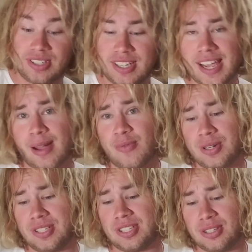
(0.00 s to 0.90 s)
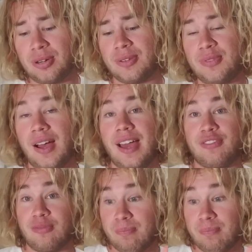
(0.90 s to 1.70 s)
The average, 35.